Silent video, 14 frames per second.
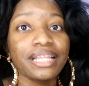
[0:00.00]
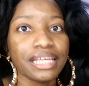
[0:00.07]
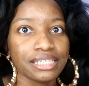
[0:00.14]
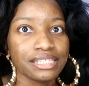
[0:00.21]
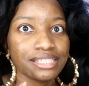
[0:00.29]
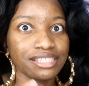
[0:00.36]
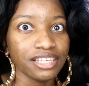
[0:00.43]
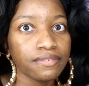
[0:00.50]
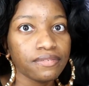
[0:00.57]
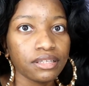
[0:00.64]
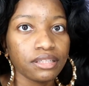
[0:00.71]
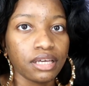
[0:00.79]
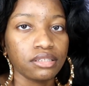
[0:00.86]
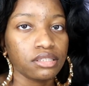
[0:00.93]
but like sniff
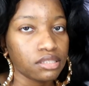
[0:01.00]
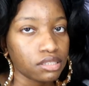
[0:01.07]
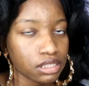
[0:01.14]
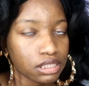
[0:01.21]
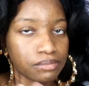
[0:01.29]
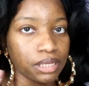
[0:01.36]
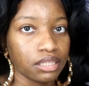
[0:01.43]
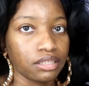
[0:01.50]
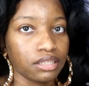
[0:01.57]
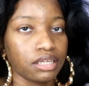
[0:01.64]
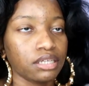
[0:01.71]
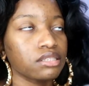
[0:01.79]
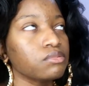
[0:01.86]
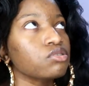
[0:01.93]
it like just smell it
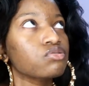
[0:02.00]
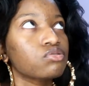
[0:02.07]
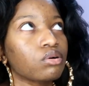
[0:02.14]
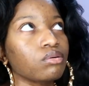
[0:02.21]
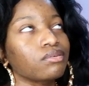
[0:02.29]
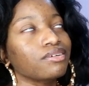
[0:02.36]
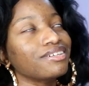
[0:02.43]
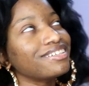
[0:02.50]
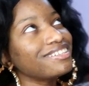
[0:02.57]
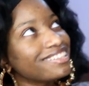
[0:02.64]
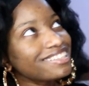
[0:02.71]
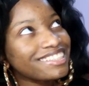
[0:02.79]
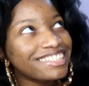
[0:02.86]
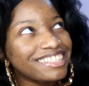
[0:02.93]
like it smells so
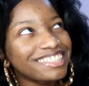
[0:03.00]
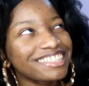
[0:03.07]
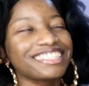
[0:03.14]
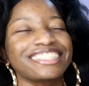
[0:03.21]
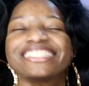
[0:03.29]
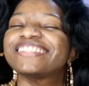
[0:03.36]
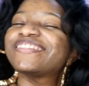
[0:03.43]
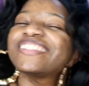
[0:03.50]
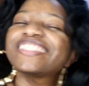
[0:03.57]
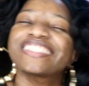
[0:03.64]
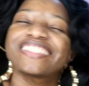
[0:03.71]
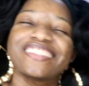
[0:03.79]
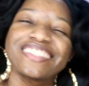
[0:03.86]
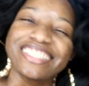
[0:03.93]
good it smells so